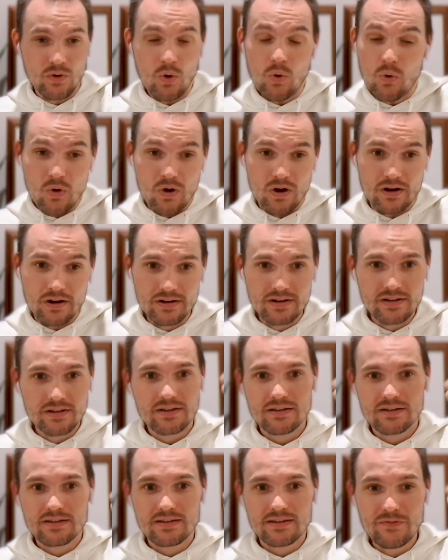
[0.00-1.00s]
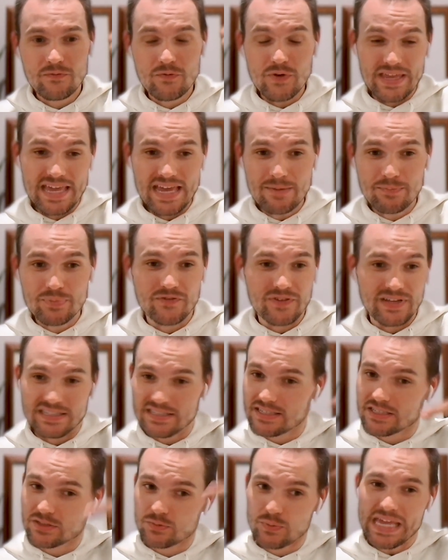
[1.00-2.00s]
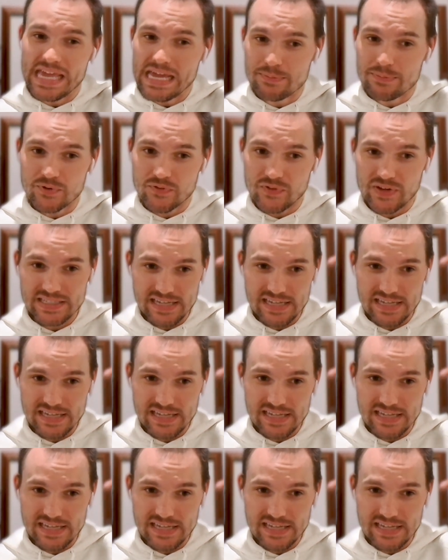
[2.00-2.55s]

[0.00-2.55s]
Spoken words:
or if we can't prevent it, because we can't prevent